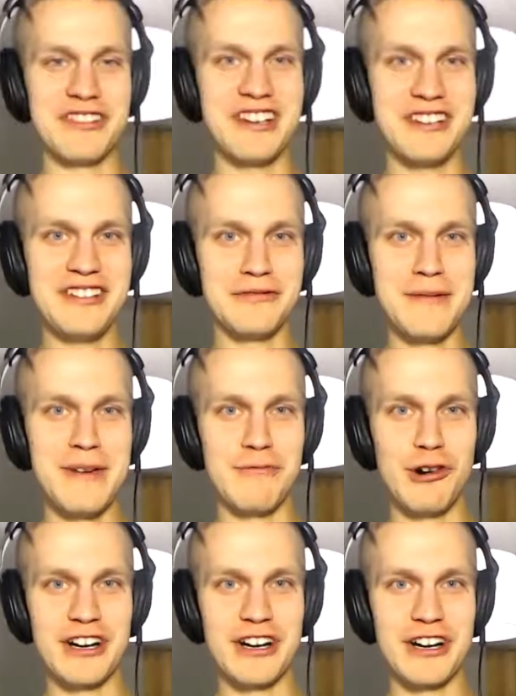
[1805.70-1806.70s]
swimming
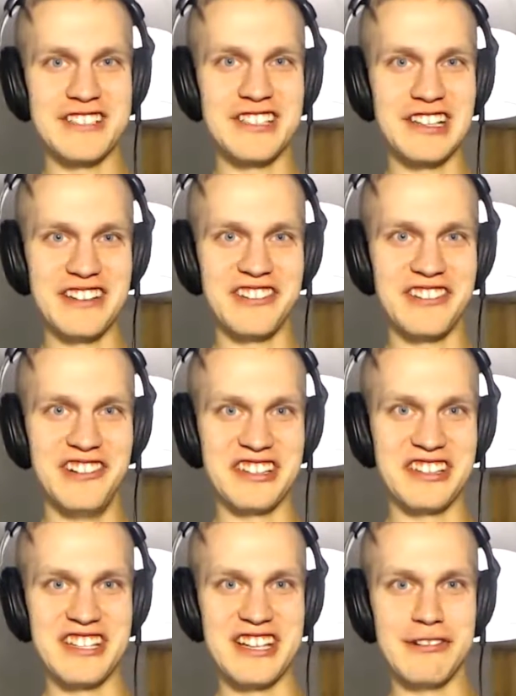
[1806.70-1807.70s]
workout that the listeners can
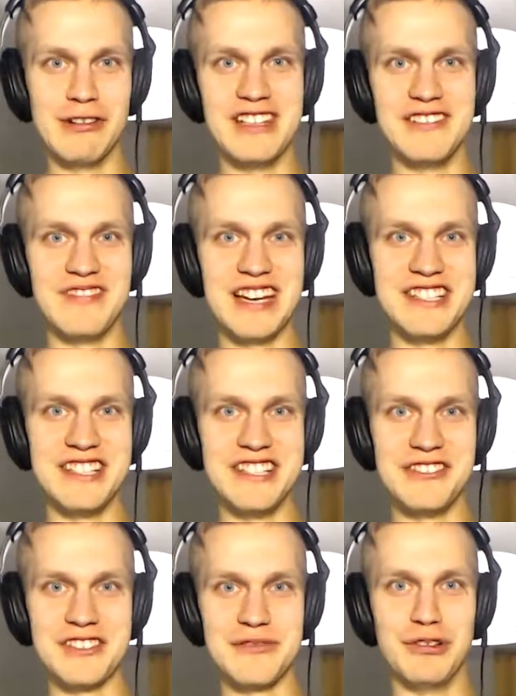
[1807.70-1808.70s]
take with them and do
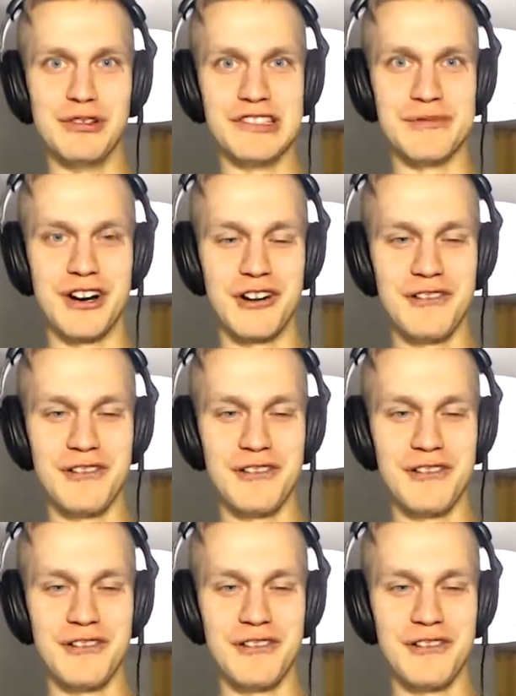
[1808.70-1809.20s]
at the pool tomorrow?